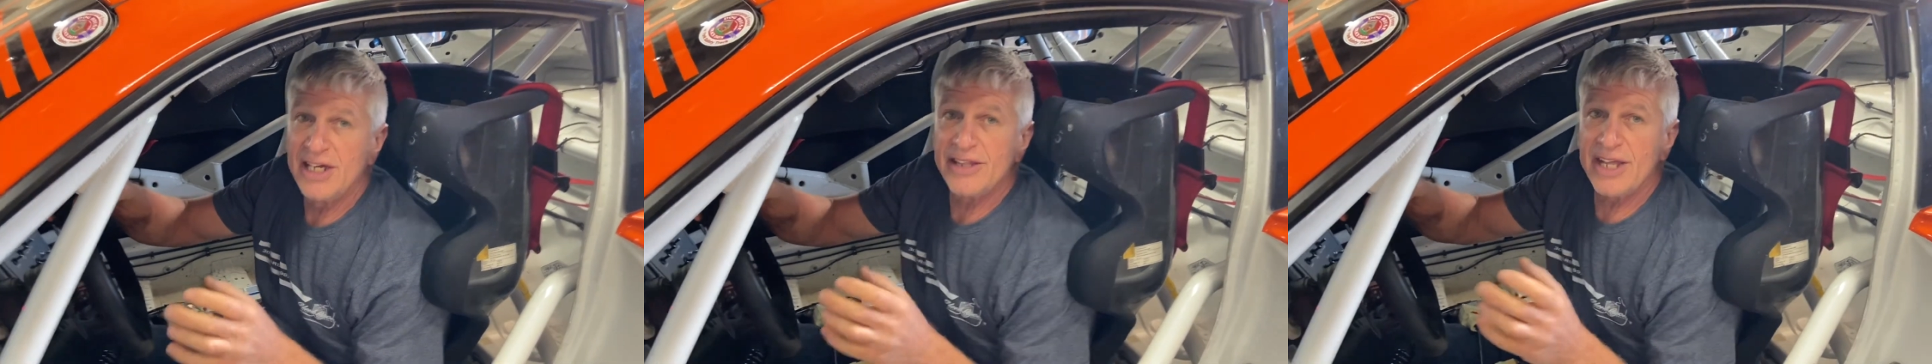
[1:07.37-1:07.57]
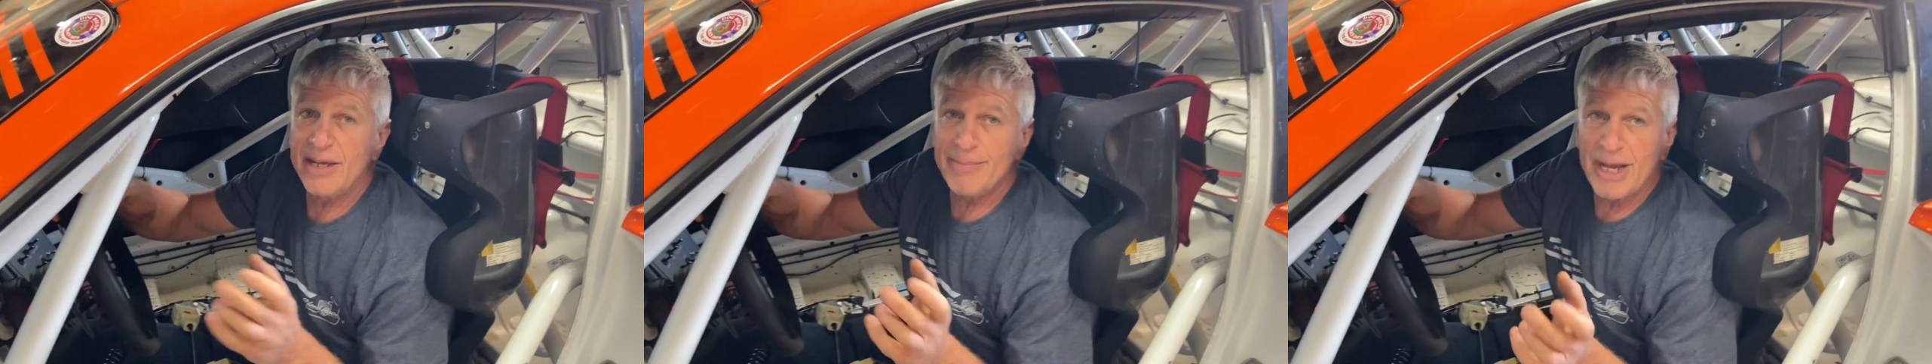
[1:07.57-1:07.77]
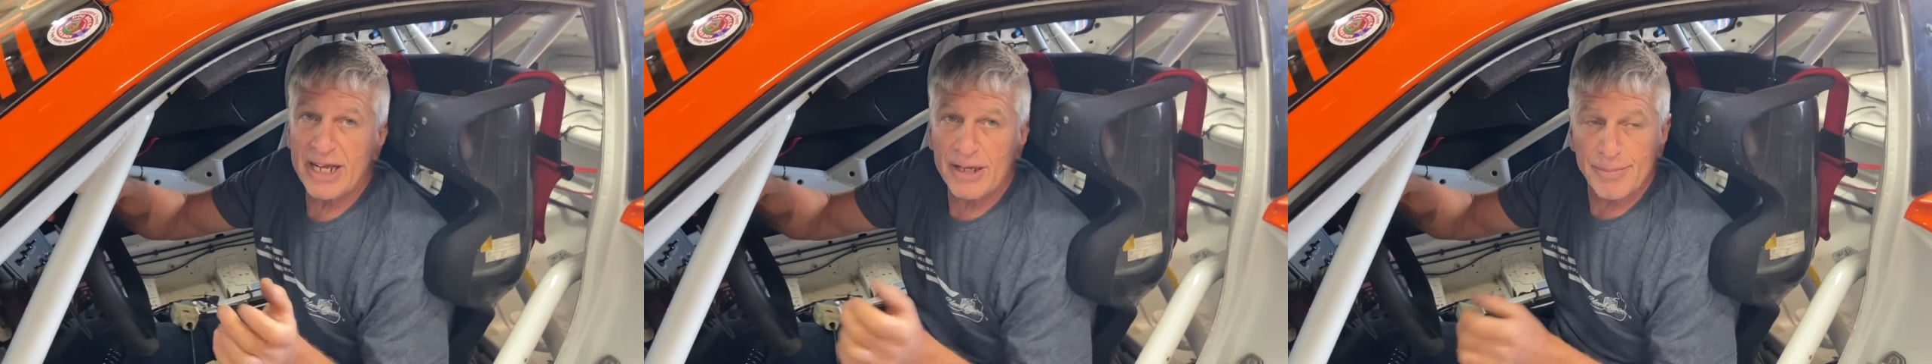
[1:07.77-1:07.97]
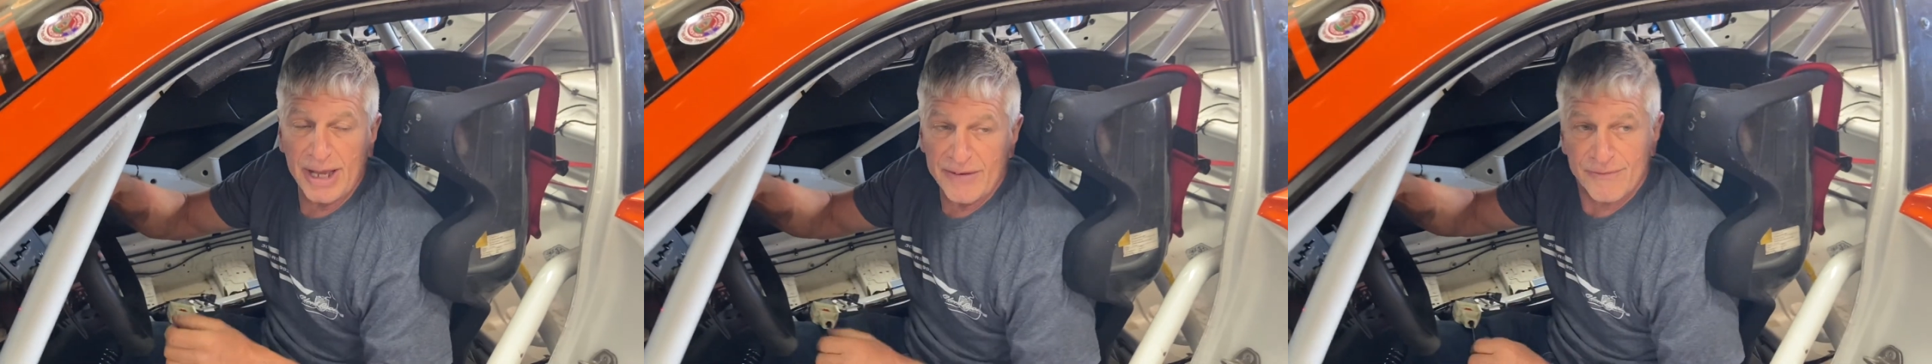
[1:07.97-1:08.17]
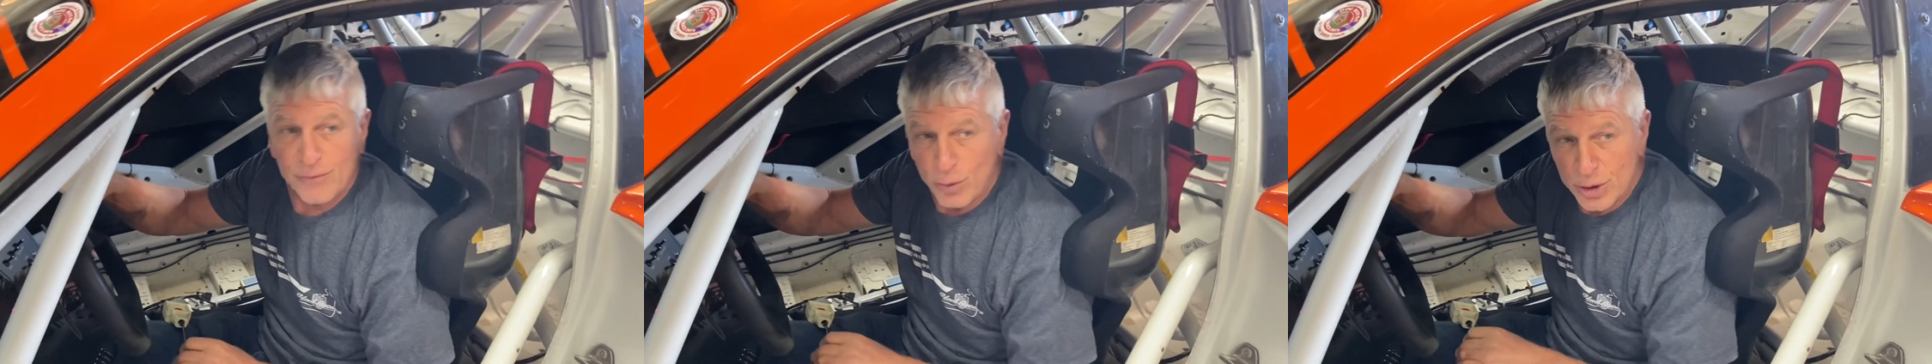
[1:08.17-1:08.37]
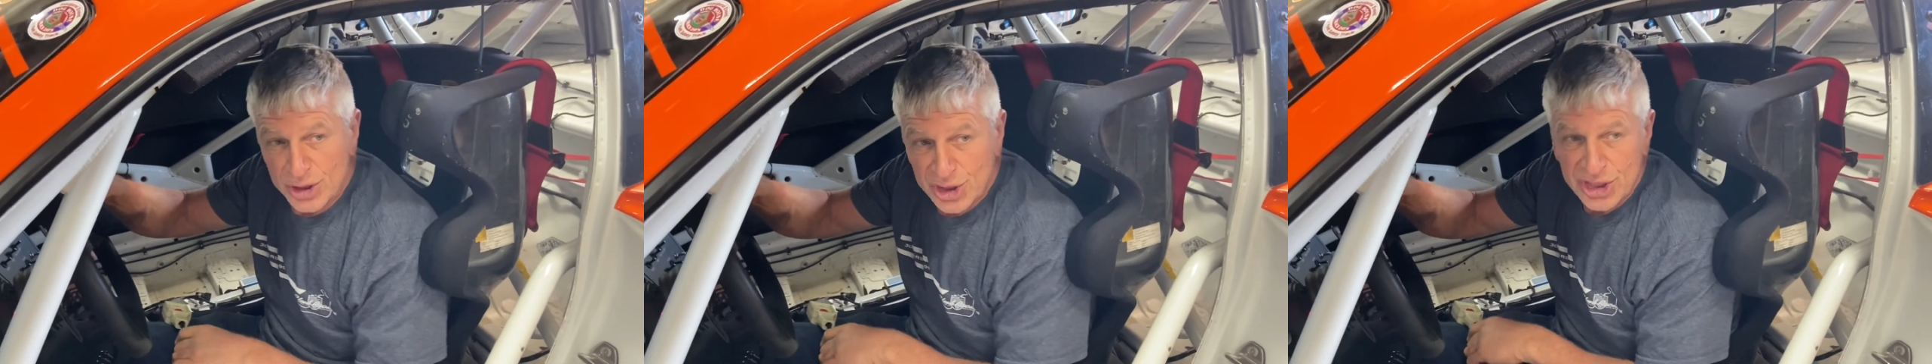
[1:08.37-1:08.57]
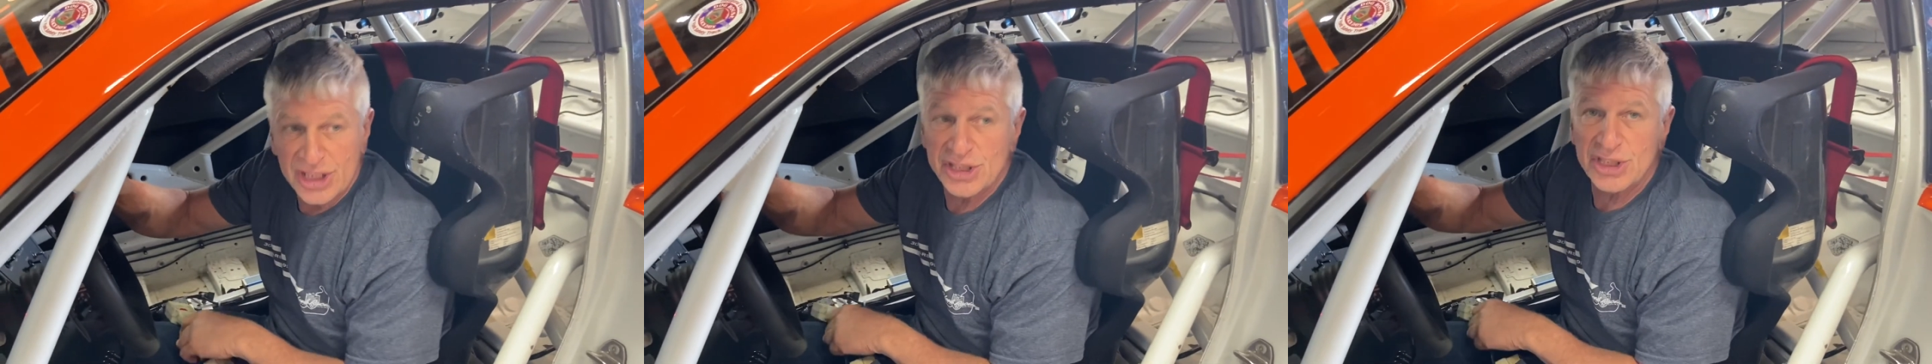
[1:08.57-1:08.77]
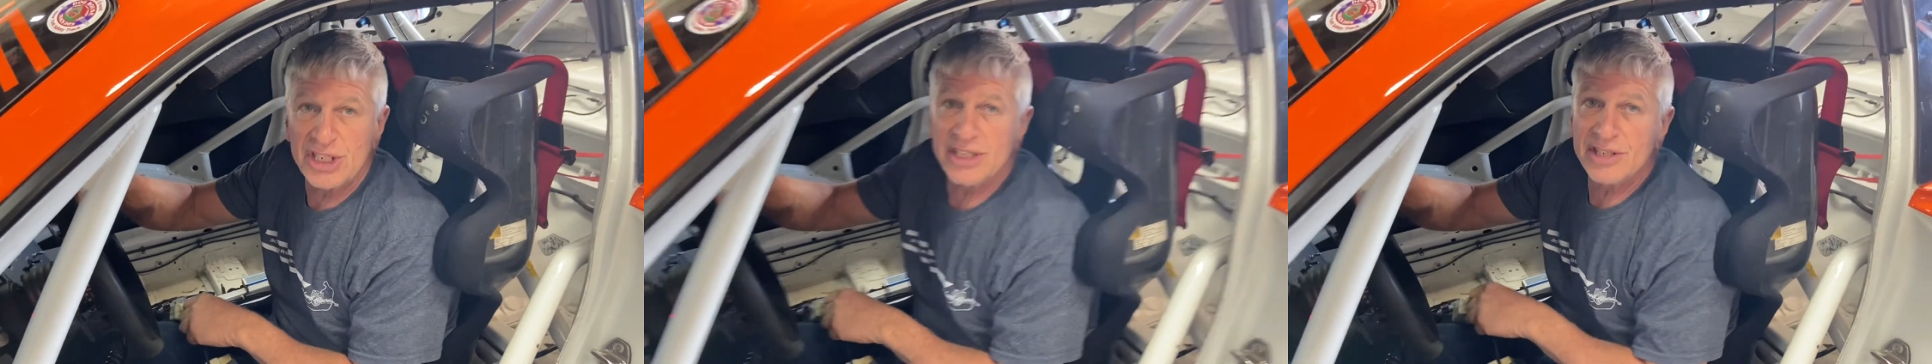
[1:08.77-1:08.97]
they make about
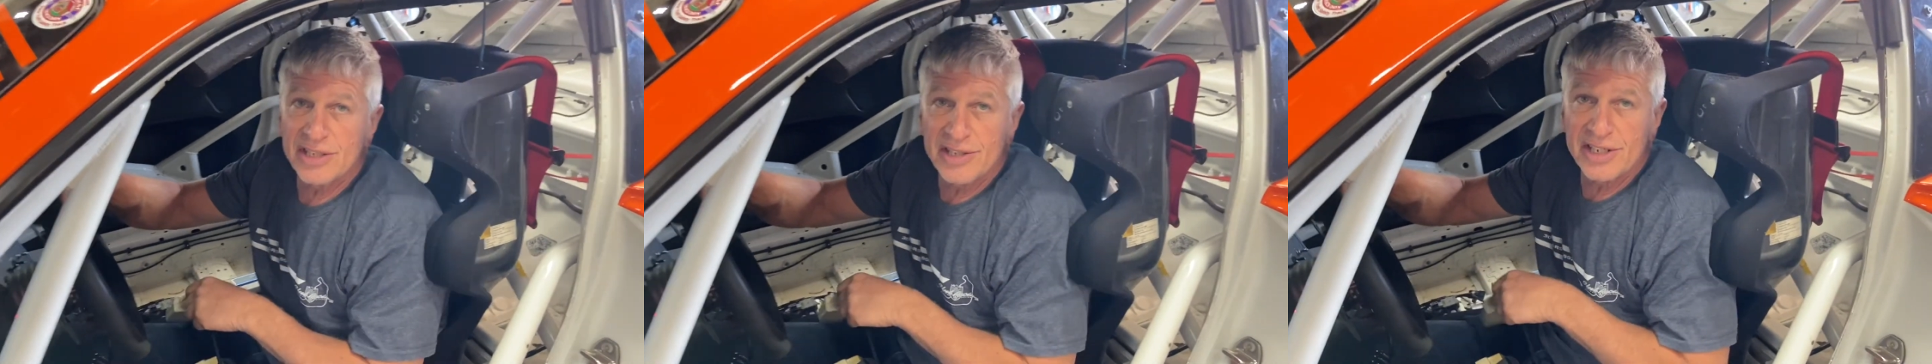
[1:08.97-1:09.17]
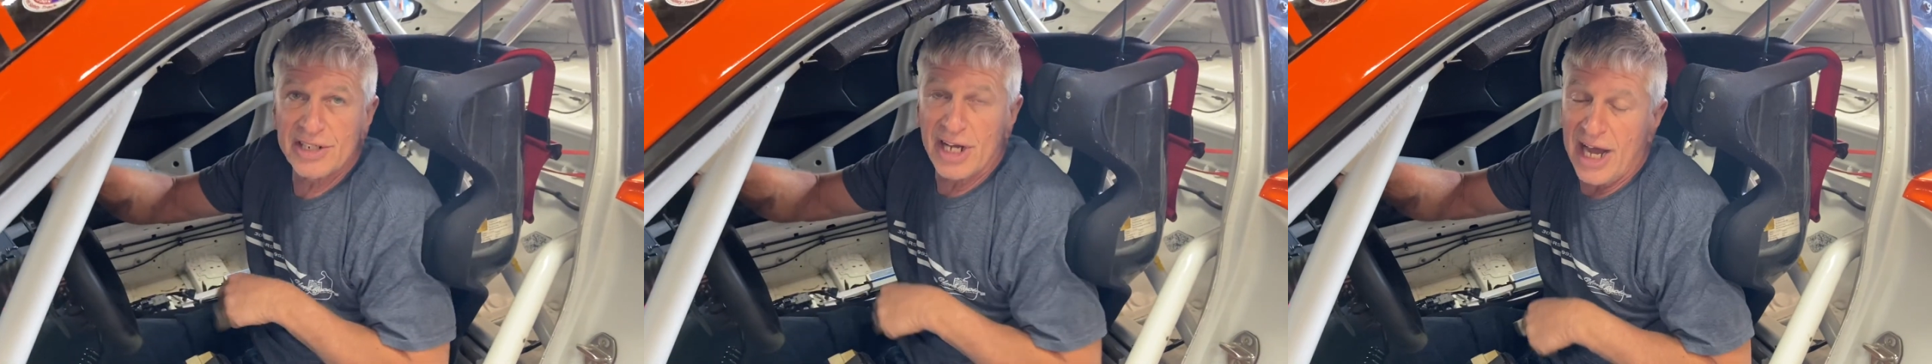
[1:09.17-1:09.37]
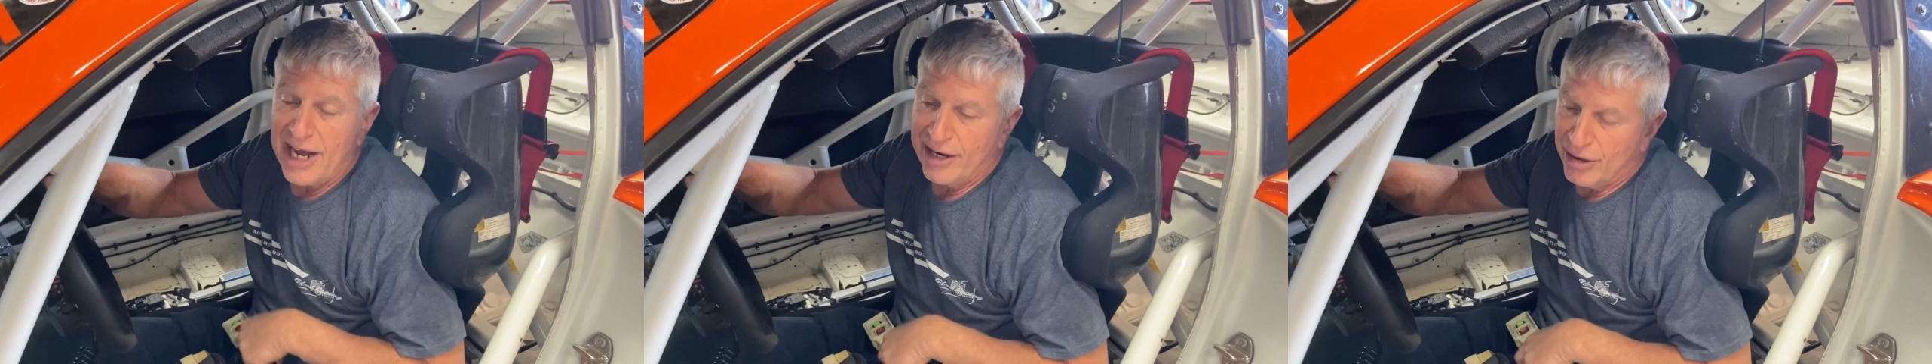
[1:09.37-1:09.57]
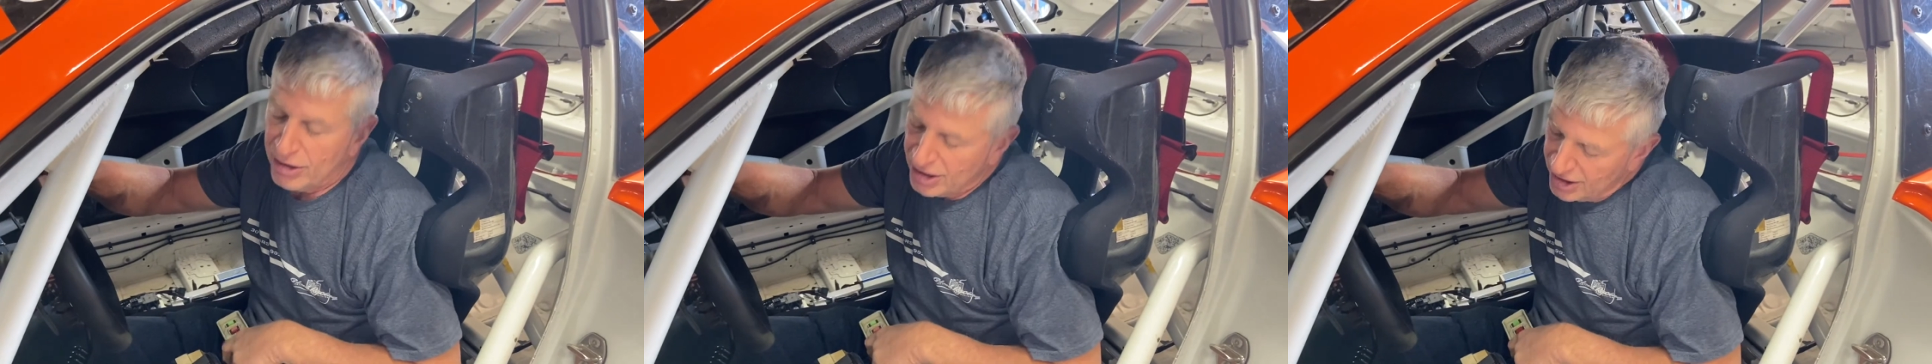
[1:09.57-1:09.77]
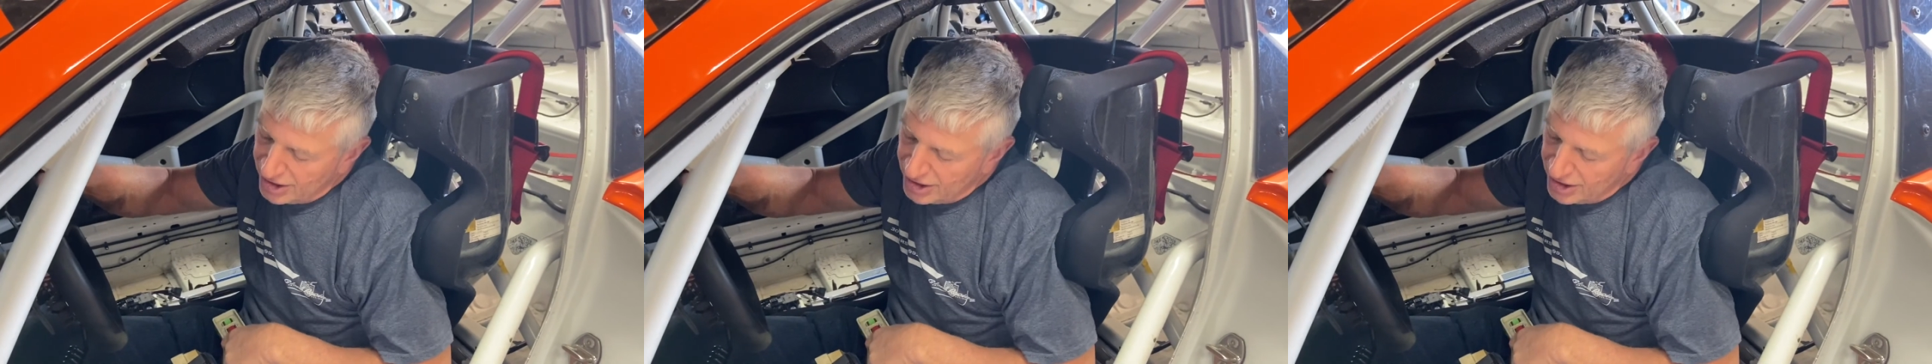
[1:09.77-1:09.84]
460 to the tire.